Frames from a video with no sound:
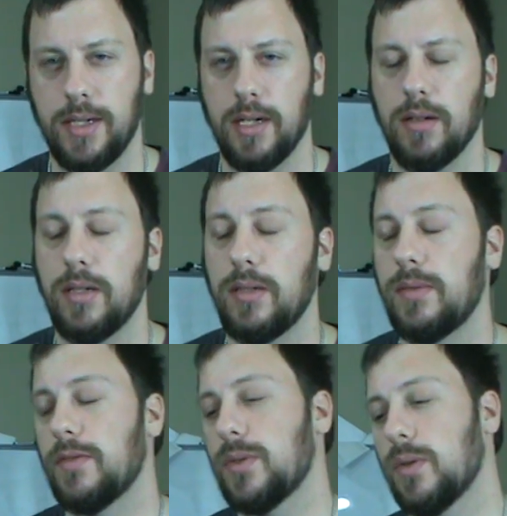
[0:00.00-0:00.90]
Tarot,
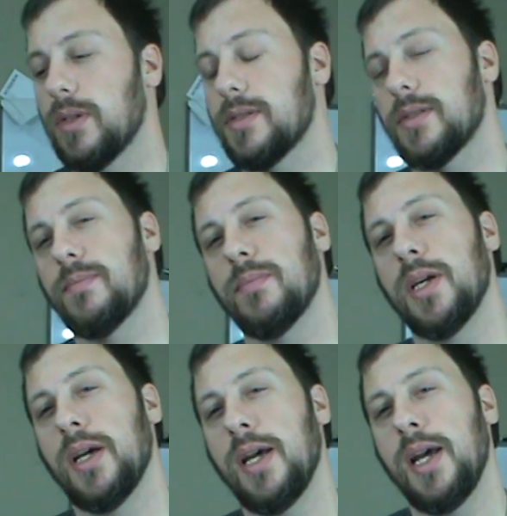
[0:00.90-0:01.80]
of course.
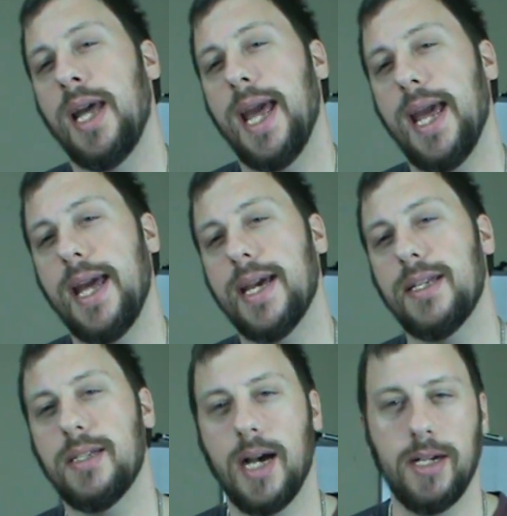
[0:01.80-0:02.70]

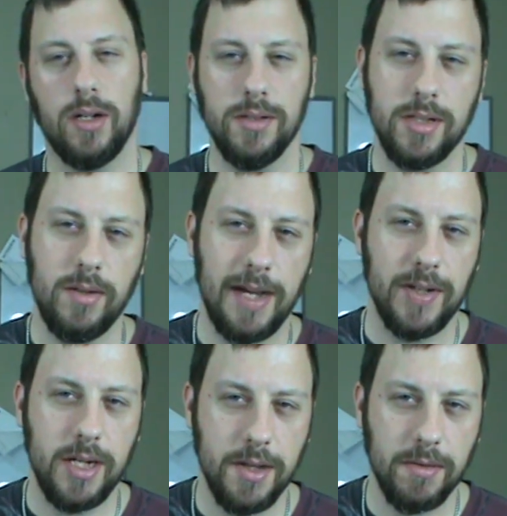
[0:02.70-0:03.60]
And I also have
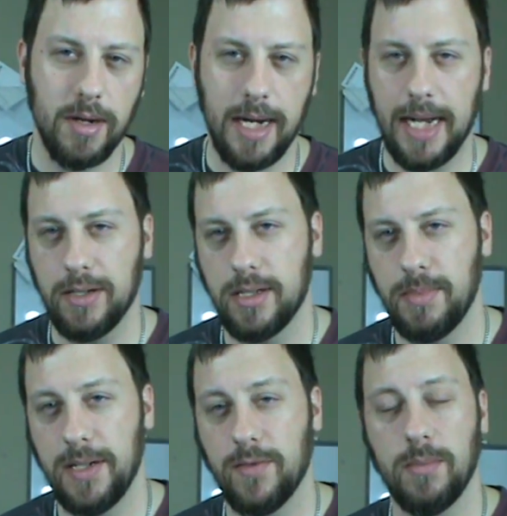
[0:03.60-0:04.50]
another
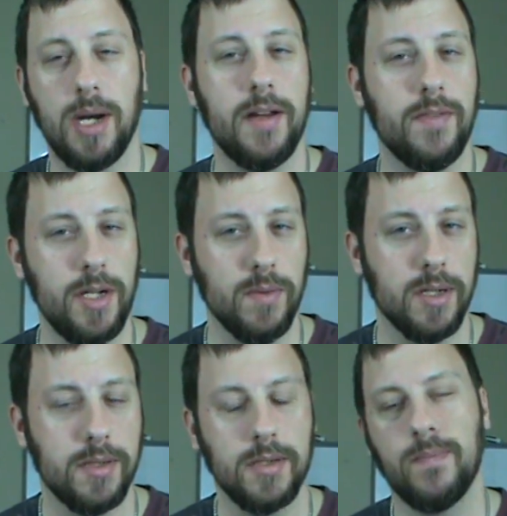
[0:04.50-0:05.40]
announcement for my
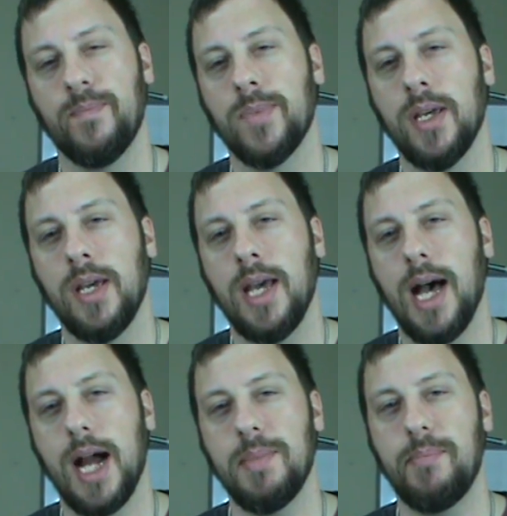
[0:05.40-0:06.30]
viewers.
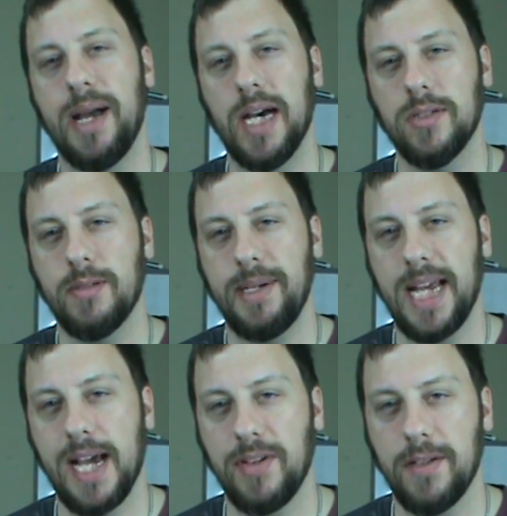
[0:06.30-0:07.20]
I'm about to be
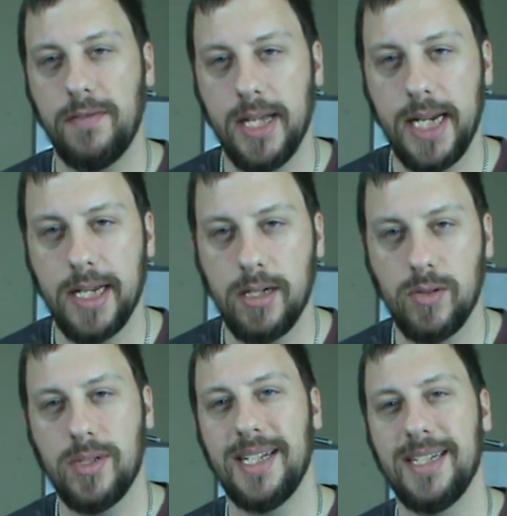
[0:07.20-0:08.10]
having
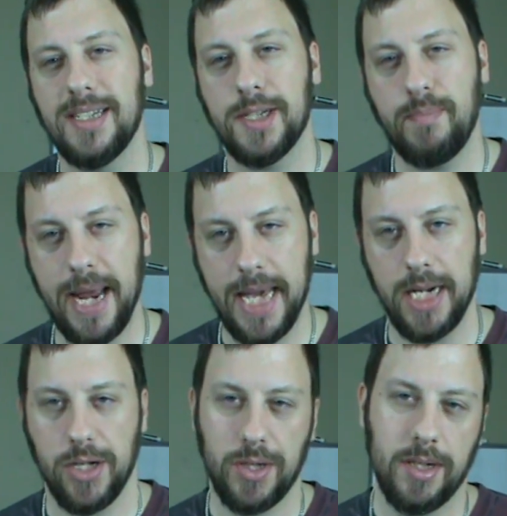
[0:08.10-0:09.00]
videos in
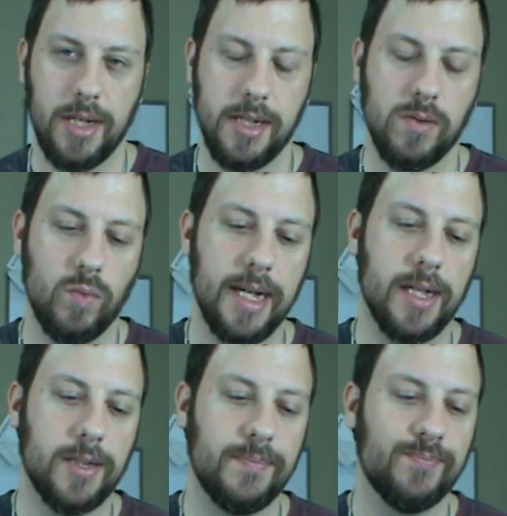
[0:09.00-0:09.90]
Spanish as well.